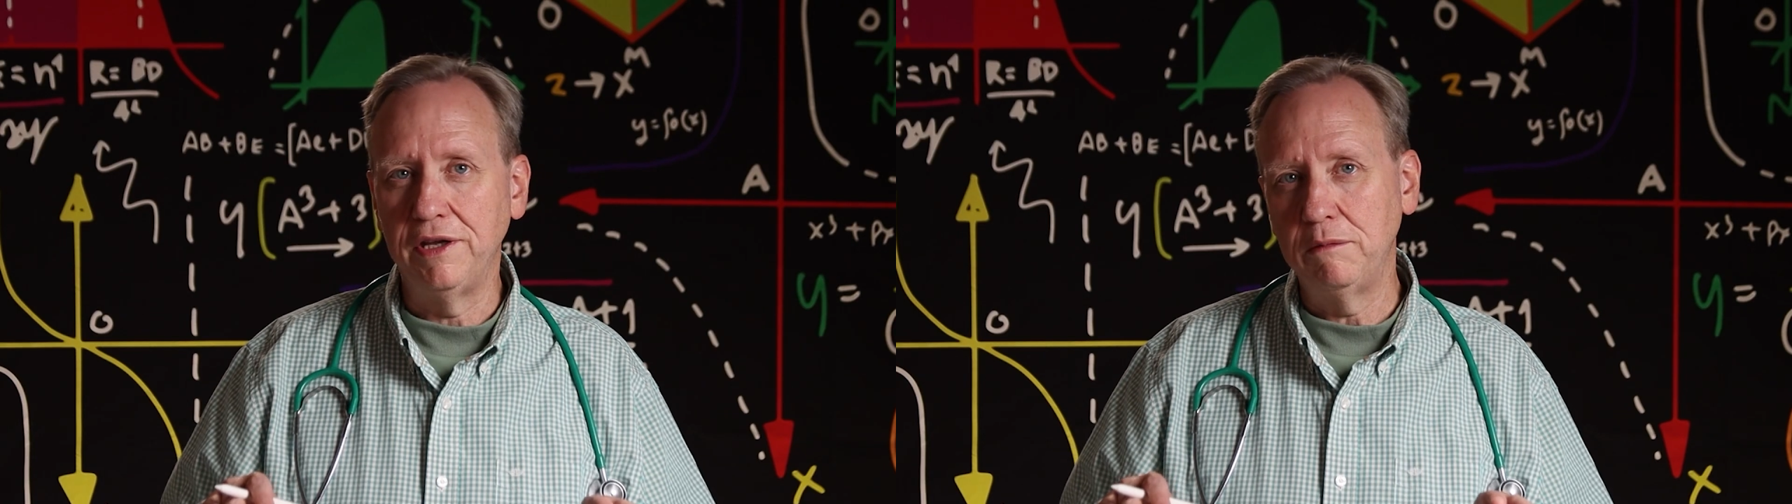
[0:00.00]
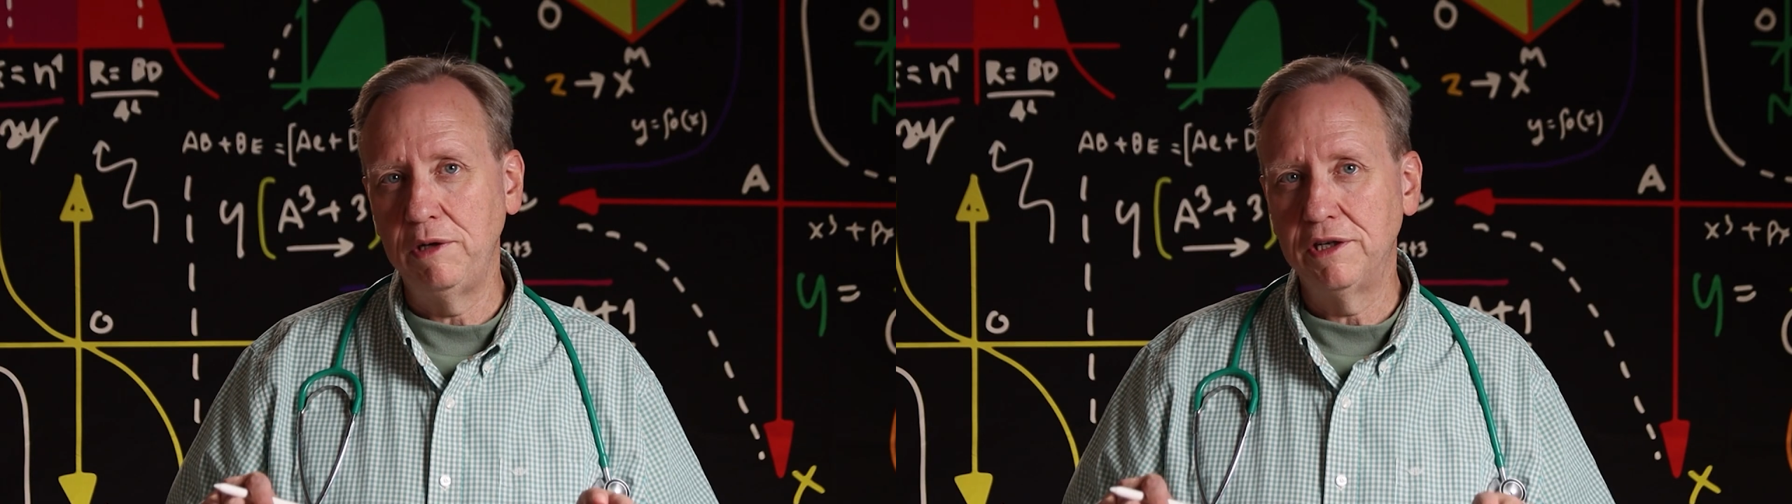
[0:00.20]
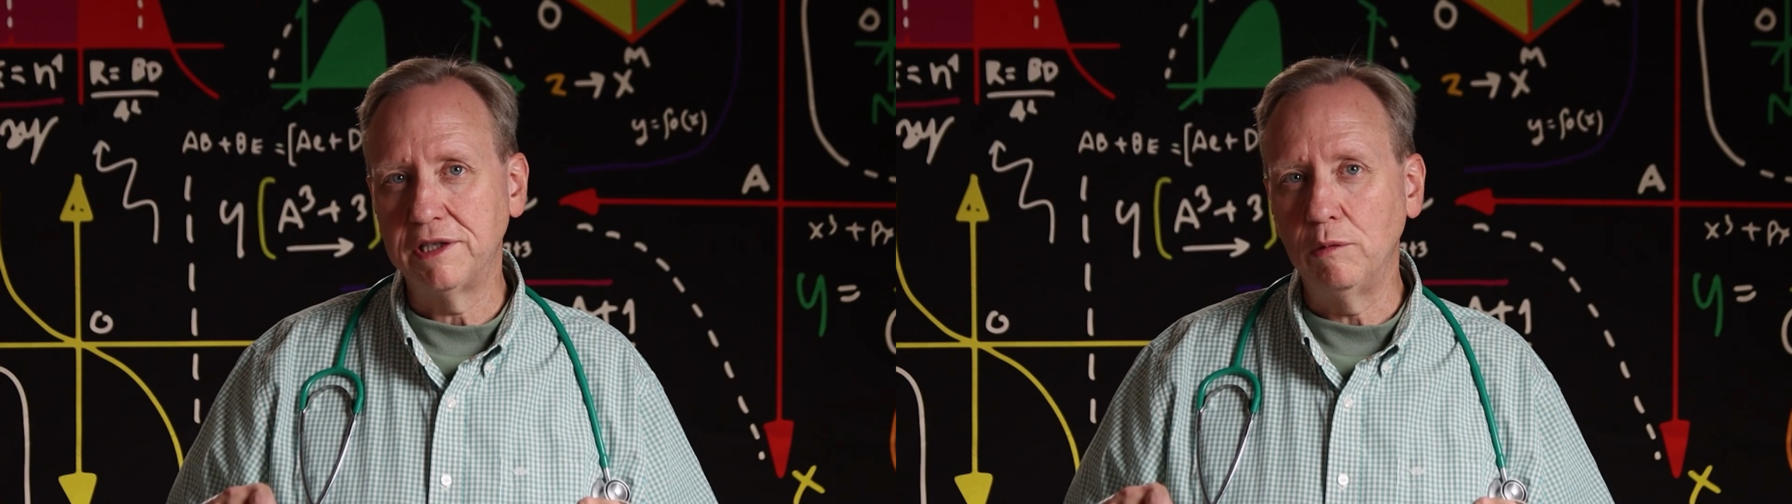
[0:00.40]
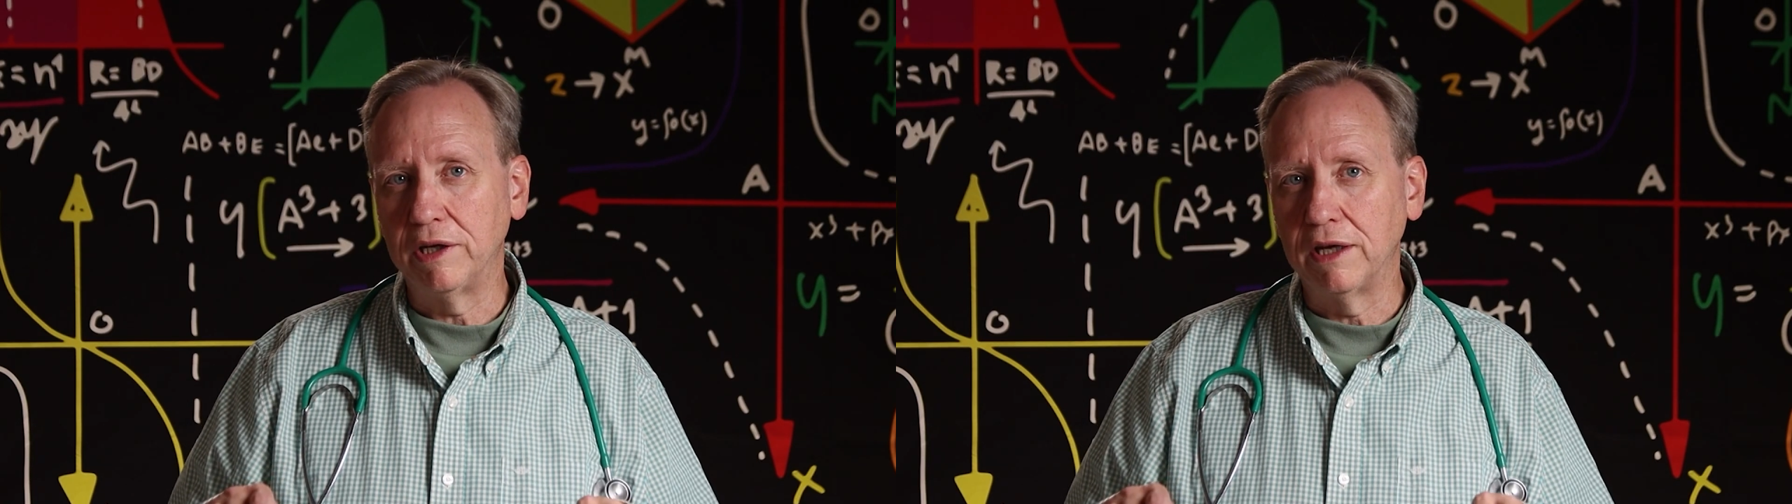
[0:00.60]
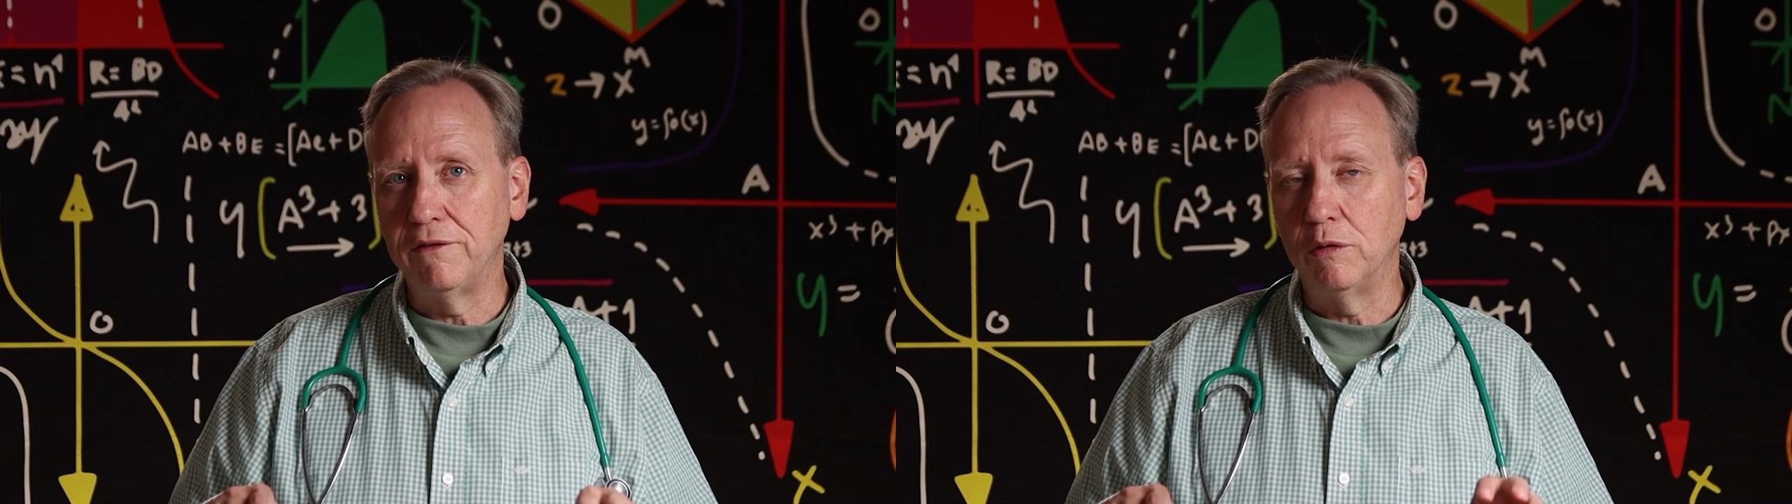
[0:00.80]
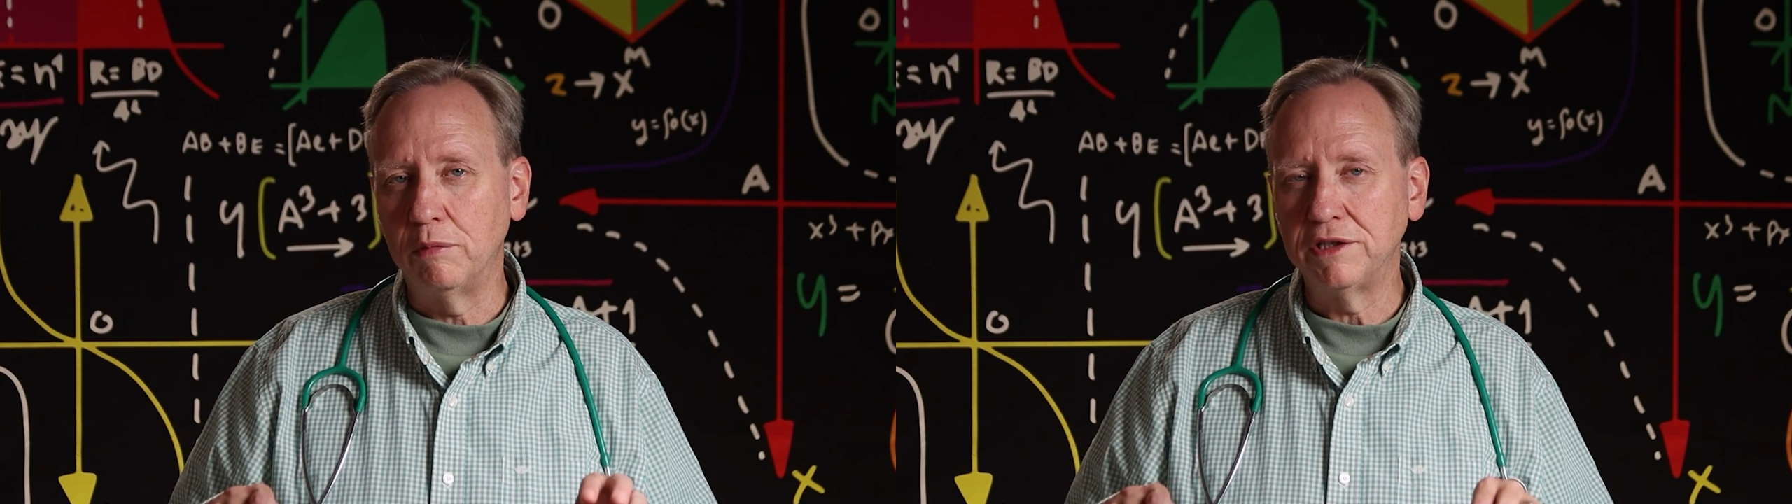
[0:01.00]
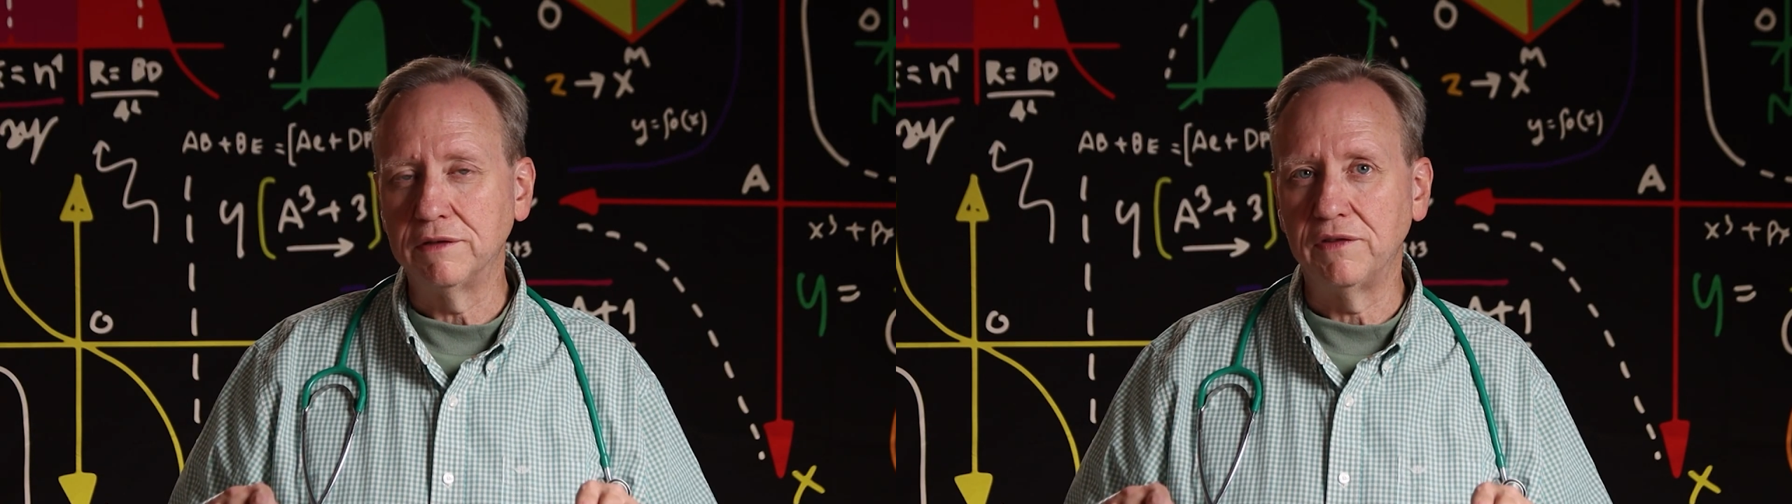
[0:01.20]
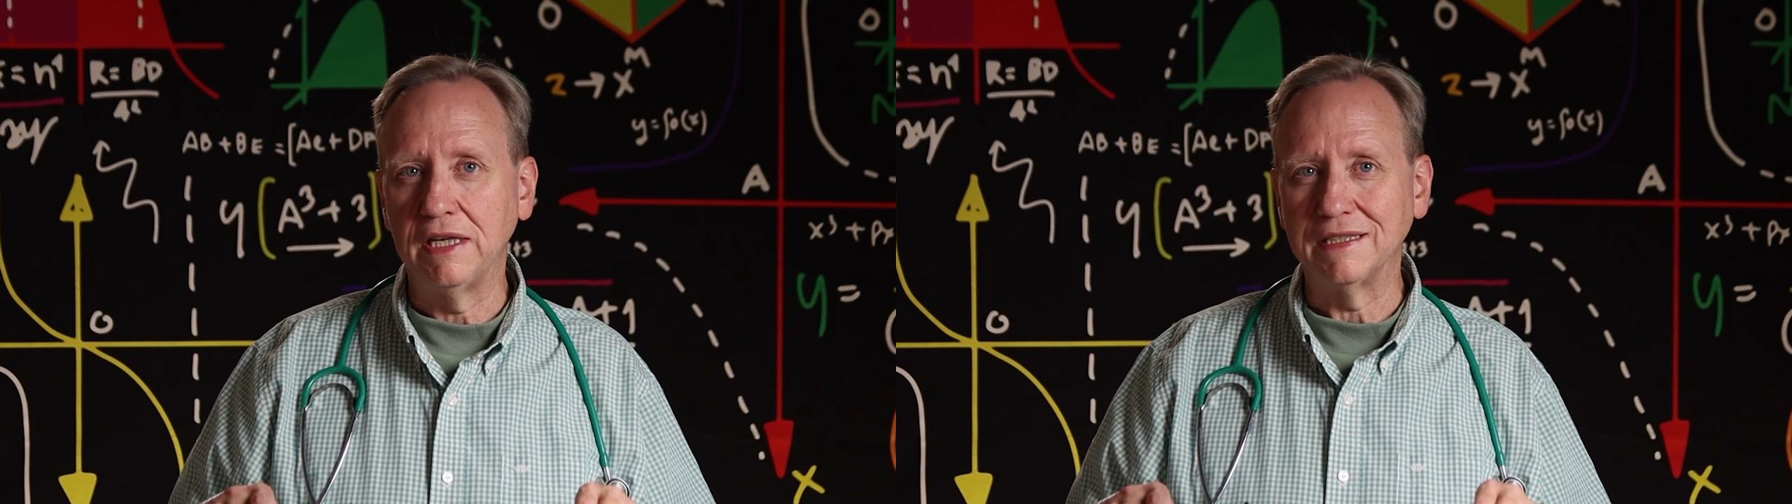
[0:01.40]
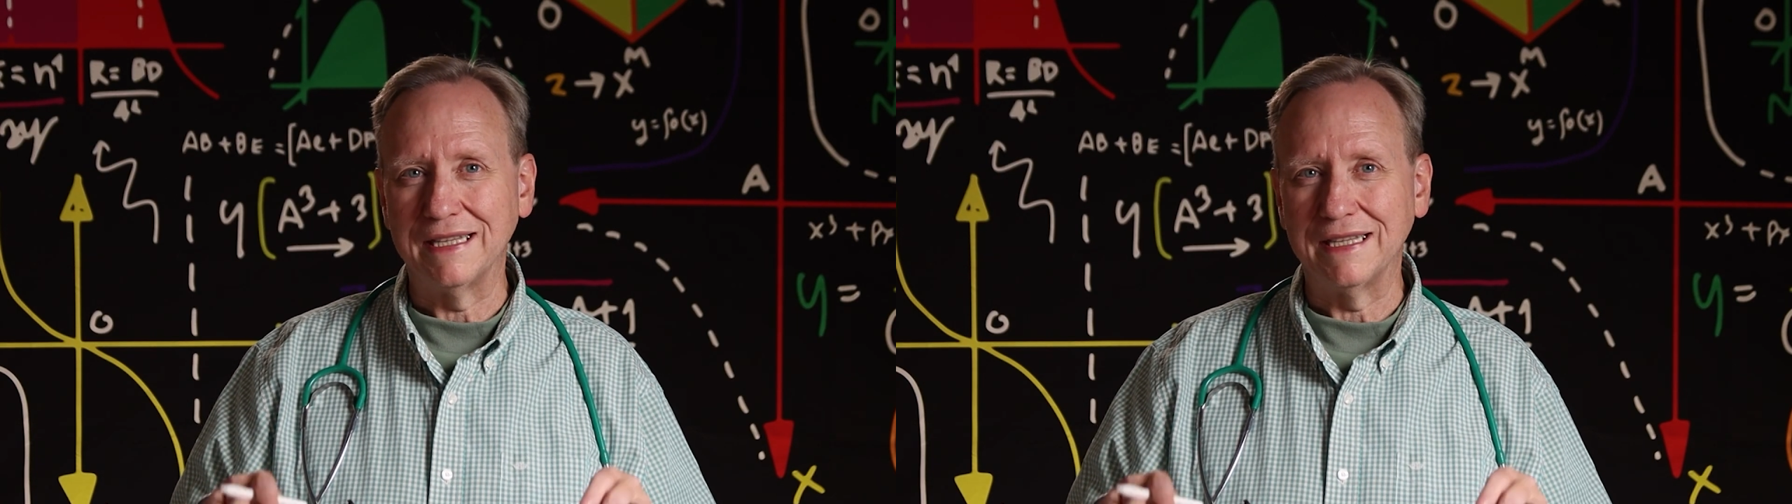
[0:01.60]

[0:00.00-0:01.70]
the NBRC will give you a bunch of things,